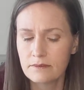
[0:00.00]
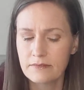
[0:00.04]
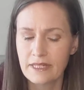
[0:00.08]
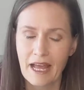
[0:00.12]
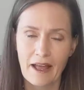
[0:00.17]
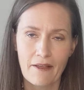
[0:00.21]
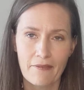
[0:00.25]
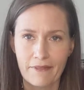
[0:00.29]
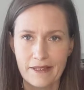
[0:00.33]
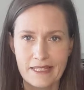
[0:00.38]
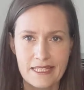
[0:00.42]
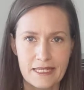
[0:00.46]

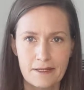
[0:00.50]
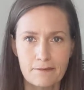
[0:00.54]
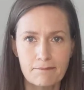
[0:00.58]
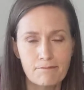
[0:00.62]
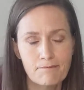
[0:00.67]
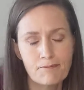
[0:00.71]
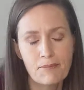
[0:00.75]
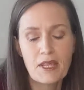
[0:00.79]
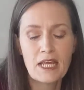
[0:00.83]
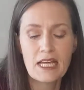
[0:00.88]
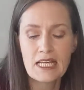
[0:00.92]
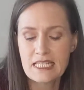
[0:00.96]
Yeah, that's
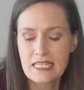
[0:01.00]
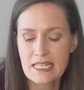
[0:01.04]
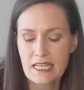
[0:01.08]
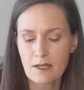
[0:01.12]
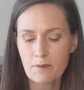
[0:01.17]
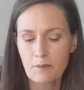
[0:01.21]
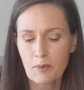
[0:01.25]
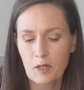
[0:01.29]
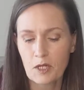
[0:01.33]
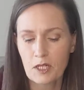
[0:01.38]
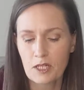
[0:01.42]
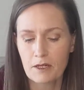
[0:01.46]
it.
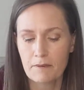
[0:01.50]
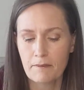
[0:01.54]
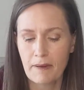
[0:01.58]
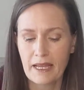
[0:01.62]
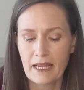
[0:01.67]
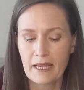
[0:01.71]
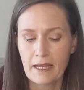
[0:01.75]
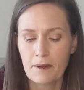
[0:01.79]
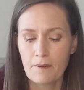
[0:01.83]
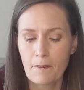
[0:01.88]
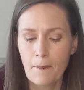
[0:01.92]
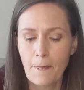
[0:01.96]
Zinc, pearl, and
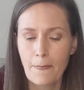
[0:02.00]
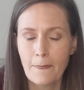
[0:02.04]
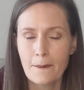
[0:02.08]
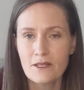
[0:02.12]
mica.